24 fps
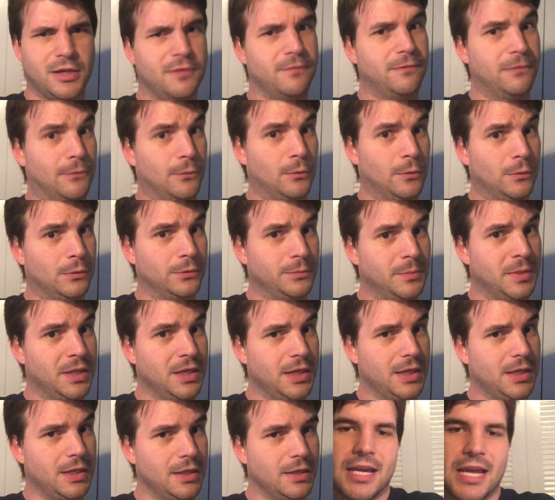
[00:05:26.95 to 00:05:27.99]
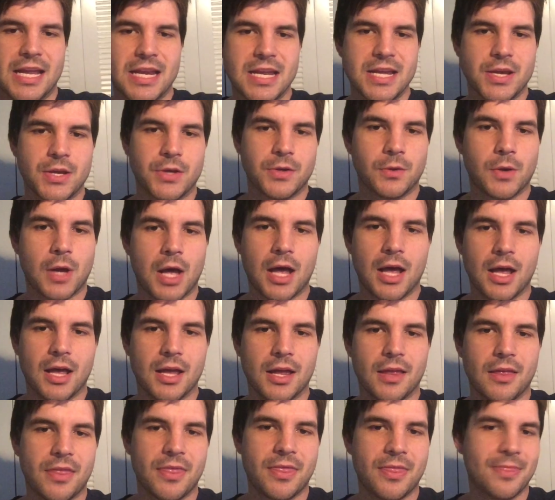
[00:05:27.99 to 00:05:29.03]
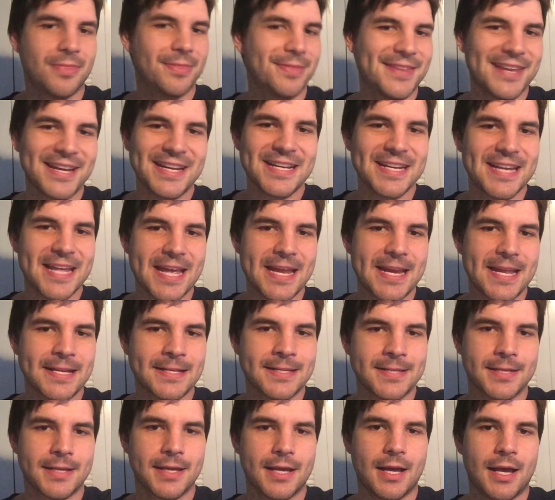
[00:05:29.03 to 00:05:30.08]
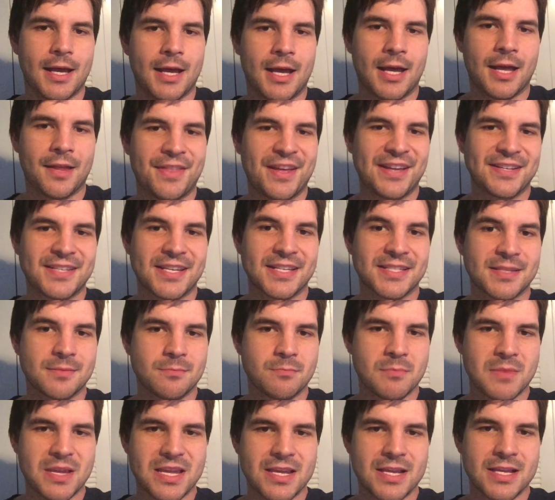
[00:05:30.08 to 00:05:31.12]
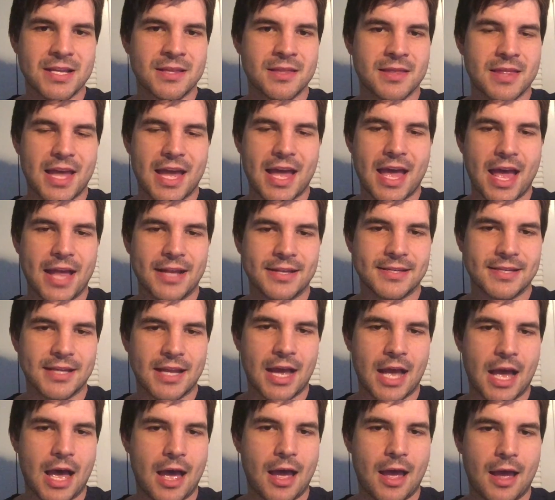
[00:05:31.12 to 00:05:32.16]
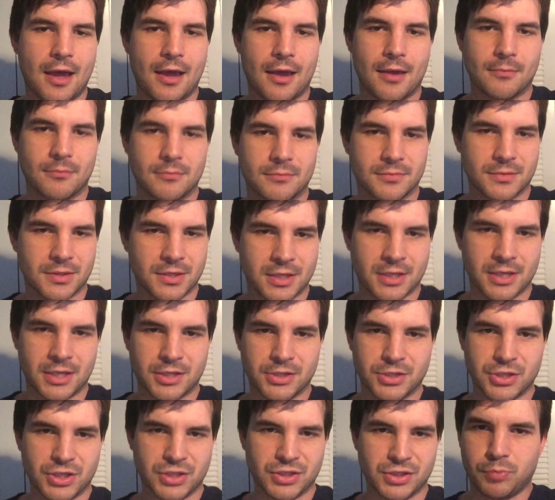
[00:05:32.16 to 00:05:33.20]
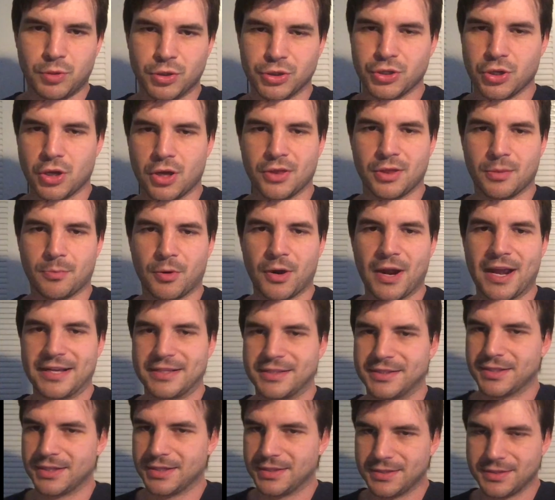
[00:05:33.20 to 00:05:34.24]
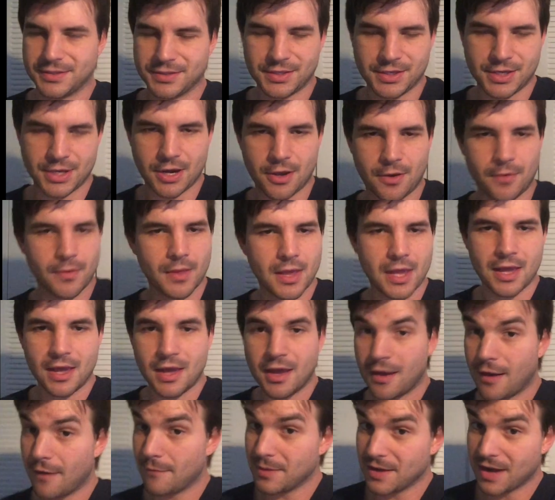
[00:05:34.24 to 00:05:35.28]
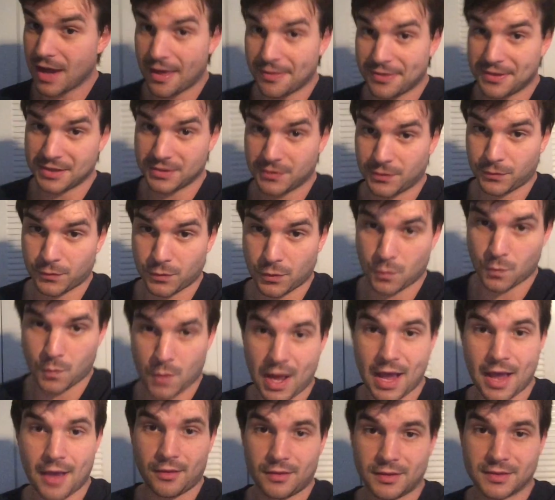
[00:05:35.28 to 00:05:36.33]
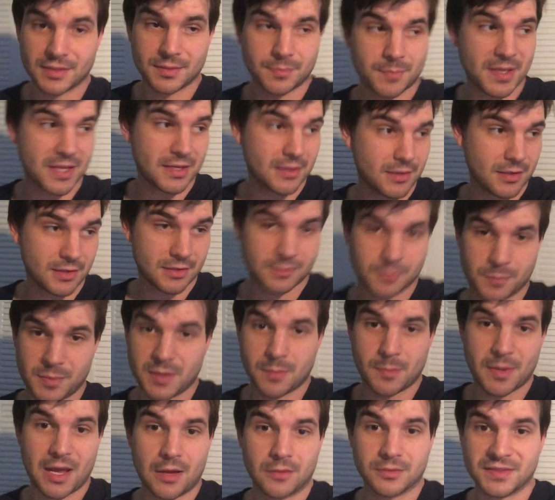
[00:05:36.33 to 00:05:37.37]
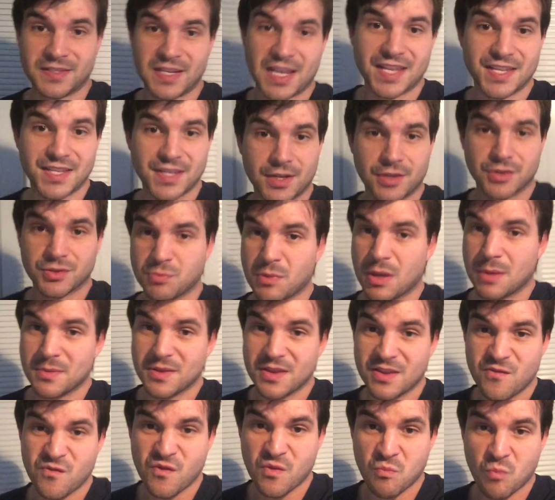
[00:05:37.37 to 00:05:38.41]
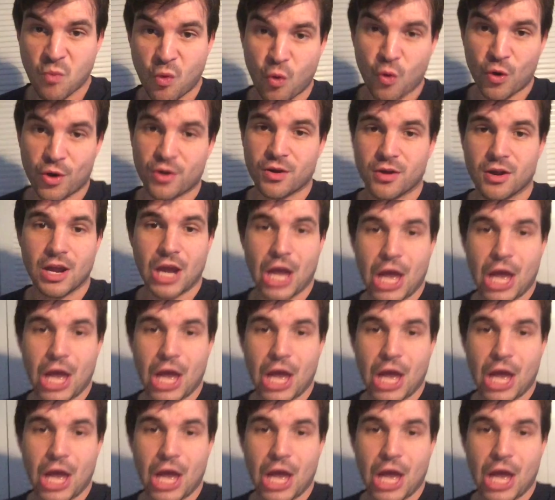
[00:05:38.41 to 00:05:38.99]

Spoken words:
He fooled me. Anywho, didn't get it. That doesn't mean that I'm gonna just push on the brakes, because, you know, I've been at this for a while. It's been about 10 years, maybe even more.